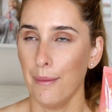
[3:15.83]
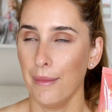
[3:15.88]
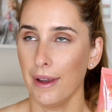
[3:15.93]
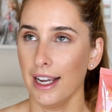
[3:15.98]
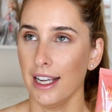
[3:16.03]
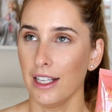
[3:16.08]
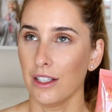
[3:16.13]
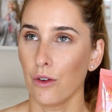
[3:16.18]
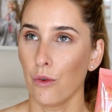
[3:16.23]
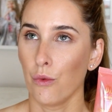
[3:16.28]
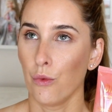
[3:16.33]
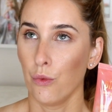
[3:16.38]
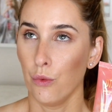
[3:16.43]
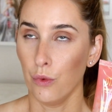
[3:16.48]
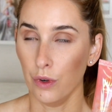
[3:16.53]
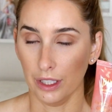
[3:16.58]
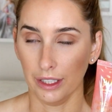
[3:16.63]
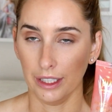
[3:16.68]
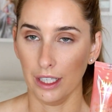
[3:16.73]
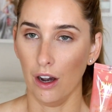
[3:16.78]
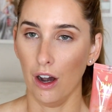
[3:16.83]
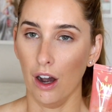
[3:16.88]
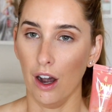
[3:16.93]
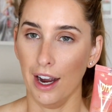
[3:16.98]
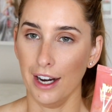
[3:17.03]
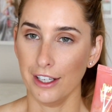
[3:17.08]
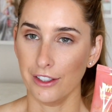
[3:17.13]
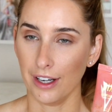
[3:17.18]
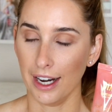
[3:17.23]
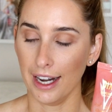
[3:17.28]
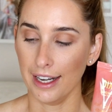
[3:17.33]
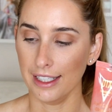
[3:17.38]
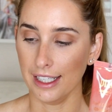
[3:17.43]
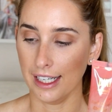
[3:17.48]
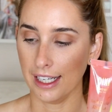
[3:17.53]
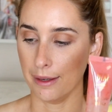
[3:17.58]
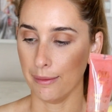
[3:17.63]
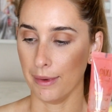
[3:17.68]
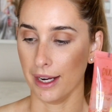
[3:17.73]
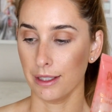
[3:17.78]
It's really
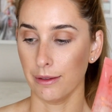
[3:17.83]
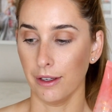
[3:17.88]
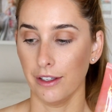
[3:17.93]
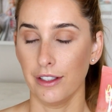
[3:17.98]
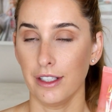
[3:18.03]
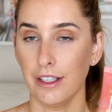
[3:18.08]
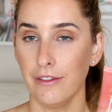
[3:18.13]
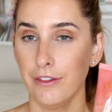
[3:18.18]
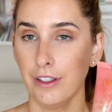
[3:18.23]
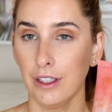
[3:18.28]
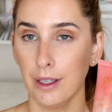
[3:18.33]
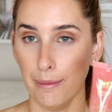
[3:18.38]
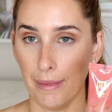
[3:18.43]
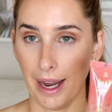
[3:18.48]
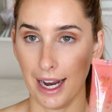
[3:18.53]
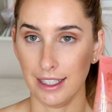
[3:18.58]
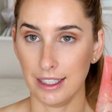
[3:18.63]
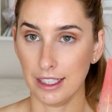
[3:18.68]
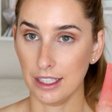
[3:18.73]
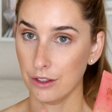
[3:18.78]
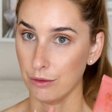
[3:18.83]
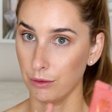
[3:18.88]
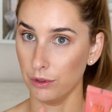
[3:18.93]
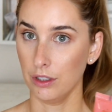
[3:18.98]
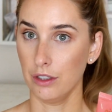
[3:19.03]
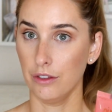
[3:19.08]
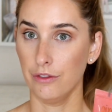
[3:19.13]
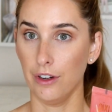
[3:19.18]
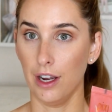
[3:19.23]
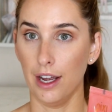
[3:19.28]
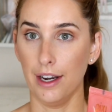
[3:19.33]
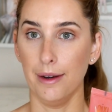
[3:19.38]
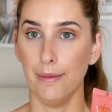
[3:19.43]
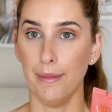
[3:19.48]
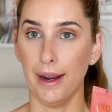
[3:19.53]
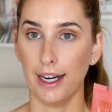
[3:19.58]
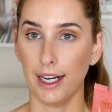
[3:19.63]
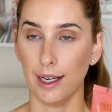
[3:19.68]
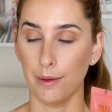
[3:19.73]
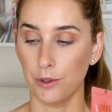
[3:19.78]
hydrating. It makes my skin feel amazing. It's really good for under
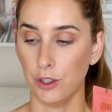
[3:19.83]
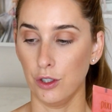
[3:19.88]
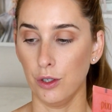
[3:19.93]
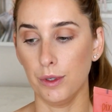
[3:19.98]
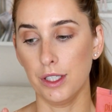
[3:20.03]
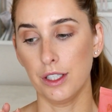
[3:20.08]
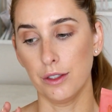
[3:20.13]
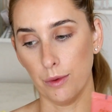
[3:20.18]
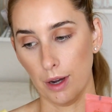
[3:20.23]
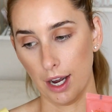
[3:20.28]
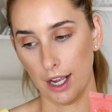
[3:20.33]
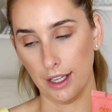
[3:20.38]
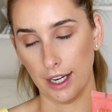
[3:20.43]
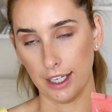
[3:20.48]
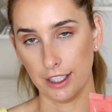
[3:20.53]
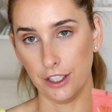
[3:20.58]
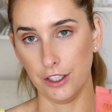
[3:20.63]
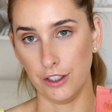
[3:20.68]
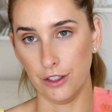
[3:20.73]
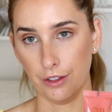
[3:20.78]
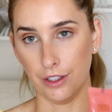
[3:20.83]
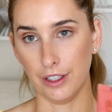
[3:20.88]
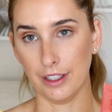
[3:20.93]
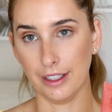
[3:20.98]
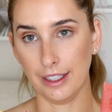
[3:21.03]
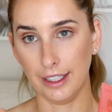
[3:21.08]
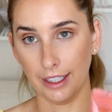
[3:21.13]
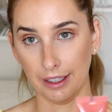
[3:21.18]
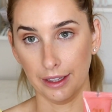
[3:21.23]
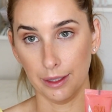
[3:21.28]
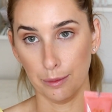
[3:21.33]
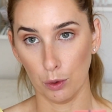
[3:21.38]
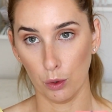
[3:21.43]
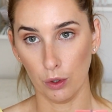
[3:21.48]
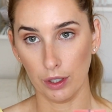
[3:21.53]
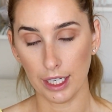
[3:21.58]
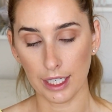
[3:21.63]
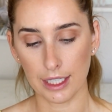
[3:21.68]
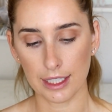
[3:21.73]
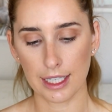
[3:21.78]
makeup too, which is why I like to use it in the
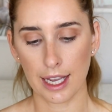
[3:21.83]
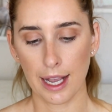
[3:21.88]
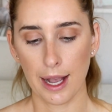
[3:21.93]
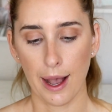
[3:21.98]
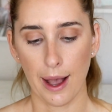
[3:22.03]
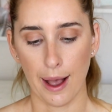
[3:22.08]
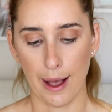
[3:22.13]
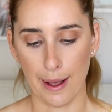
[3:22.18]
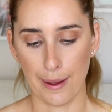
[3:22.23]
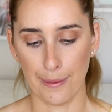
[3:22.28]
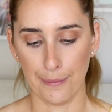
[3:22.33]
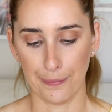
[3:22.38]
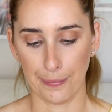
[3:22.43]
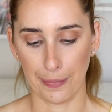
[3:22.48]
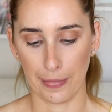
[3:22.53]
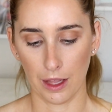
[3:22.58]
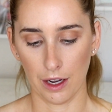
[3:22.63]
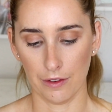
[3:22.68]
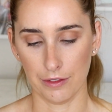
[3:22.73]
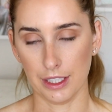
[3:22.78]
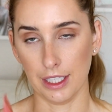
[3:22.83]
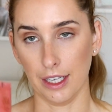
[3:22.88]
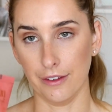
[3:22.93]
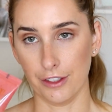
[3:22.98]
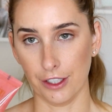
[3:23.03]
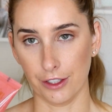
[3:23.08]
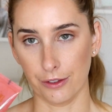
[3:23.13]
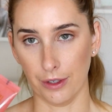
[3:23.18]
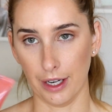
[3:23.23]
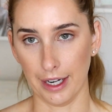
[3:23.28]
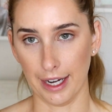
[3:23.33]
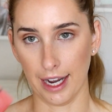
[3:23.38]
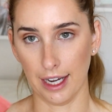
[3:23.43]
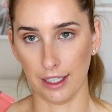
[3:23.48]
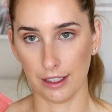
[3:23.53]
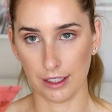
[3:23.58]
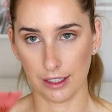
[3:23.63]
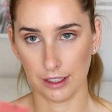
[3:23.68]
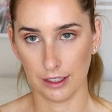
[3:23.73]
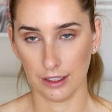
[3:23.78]
mornings. Obviously I've just run
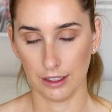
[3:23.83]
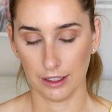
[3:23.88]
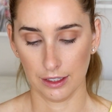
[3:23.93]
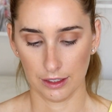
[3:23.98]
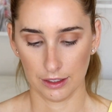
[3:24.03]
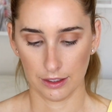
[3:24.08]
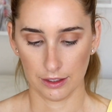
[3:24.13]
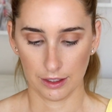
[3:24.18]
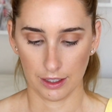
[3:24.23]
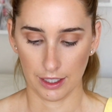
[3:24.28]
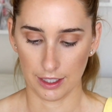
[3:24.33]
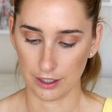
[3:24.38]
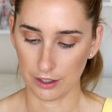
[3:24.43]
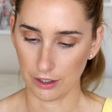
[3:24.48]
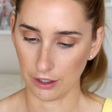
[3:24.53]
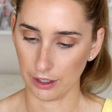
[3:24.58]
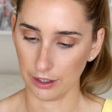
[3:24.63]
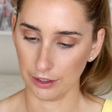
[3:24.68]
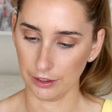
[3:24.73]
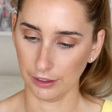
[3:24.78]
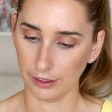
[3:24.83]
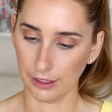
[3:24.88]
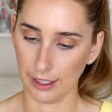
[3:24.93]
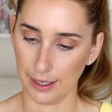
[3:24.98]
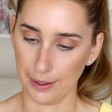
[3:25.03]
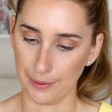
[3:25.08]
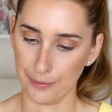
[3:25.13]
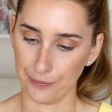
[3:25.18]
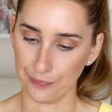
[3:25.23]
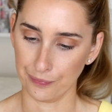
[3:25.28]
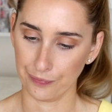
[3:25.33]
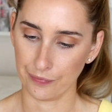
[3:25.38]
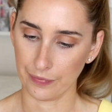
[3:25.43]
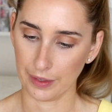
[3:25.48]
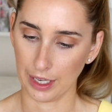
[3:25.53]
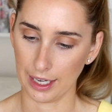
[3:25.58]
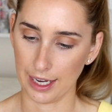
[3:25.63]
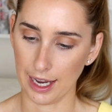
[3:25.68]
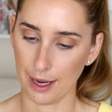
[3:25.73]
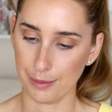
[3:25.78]
out. It's got little
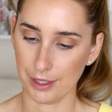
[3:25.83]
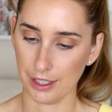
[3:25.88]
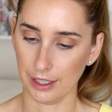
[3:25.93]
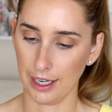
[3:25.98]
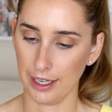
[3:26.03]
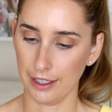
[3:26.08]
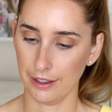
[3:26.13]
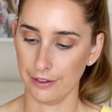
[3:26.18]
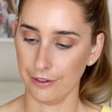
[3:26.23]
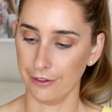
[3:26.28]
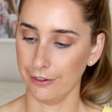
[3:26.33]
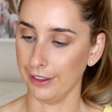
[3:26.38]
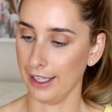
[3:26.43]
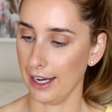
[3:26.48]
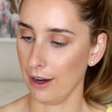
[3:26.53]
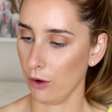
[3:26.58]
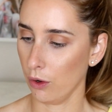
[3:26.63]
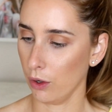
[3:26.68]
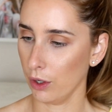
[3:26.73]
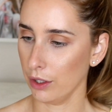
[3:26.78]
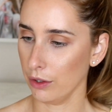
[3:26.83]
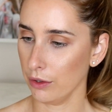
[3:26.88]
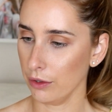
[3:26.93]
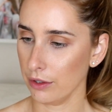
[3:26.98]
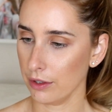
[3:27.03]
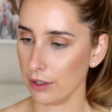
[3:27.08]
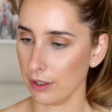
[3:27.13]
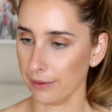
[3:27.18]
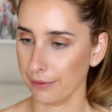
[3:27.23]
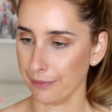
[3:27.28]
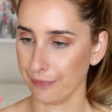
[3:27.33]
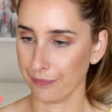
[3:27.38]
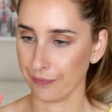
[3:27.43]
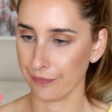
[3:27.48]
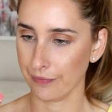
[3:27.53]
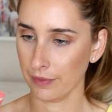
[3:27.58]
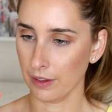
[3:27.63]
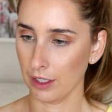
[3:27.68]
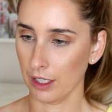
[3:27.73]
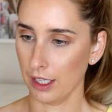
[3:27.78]
encapsulated flower oils
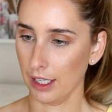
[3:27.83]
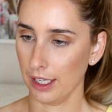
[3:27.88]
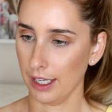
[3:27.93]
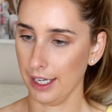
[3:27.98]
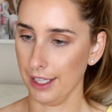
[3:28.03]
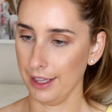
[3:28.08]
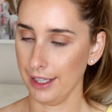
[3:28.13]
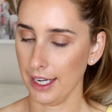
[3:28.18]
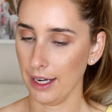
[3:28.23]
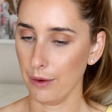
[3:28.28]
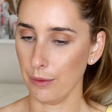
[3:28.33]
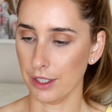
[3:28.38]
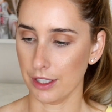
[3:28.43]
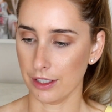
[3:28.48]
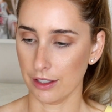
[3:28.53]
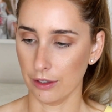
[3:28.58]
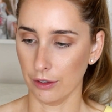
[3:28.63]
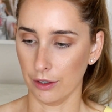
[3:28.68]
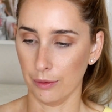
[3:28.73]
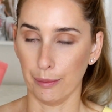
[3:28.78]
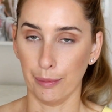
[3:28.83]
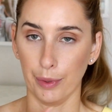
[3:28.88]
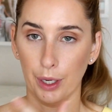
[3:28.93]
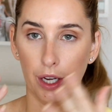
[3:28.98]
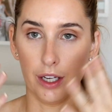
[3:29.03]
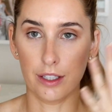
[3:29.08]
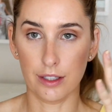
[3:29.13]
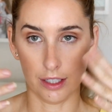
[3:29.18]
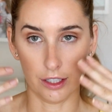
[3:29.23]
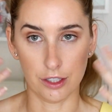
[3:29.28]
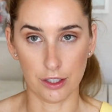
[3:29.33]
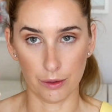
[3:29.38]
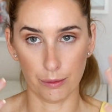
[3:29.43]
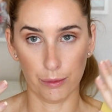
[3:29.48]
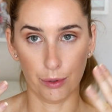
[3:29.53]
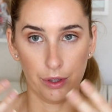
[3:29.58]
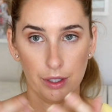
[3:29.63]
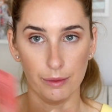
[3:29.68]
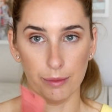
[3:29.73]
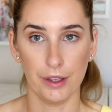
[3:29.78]
in there, which sort of burst as you
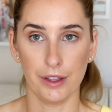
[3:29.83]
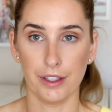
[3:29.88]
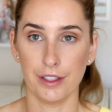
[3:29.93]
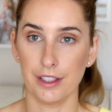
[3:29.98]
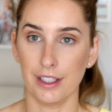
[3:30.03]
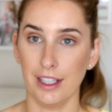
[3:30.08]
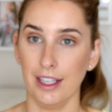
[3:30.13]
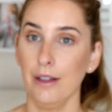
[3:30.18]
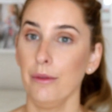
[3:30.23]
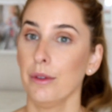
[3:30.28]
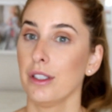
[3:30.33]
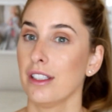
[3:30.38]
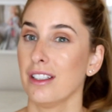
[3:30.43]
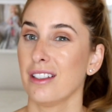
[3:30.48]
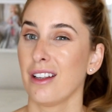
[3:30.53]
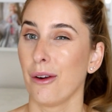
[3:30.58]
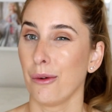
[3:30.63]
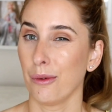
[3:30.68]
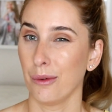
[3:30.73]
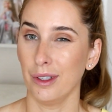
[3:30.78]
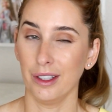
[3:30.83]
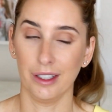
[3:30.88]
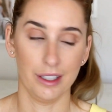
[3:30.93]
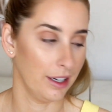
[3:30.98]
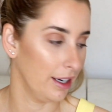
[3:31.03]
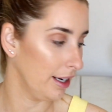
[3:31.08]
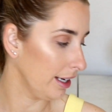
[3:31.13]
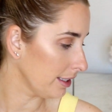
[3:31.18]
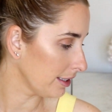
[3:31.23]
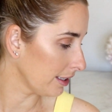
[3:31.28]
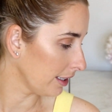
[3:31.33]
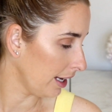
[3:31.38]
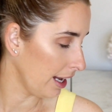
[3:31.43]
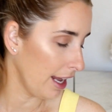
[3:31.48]
put them on the skin, which is really nice.